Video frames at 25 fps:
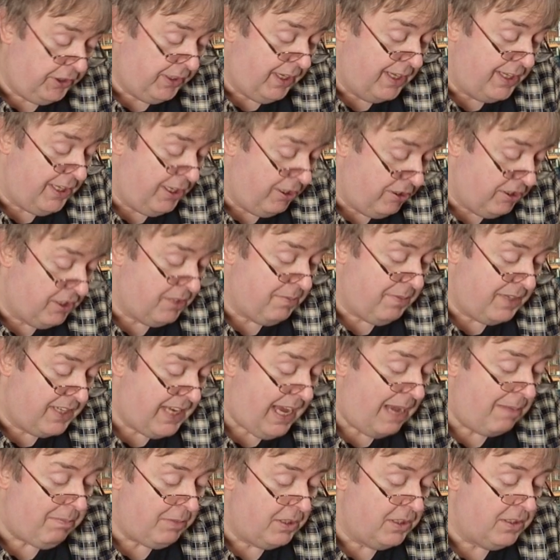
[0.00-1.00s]
You can use them
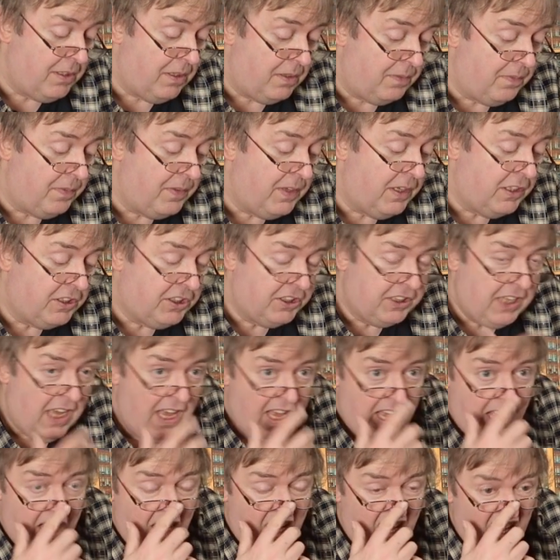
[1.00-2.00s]
adapted on this.
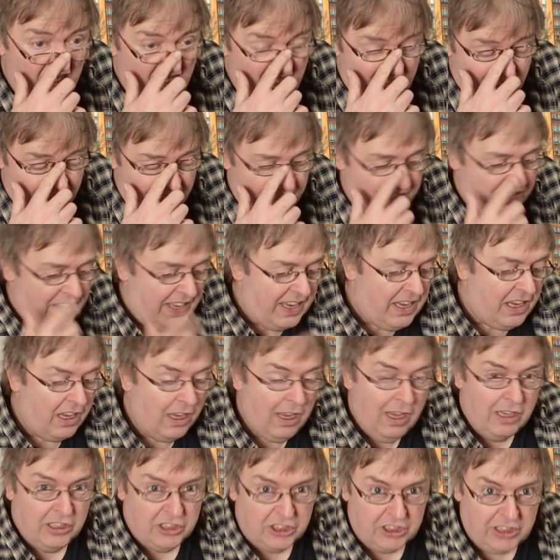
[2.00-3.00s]
They
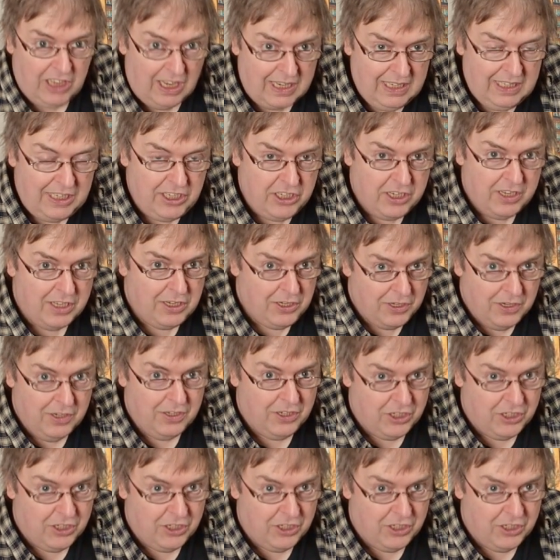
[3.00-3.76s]
are slightly cheaper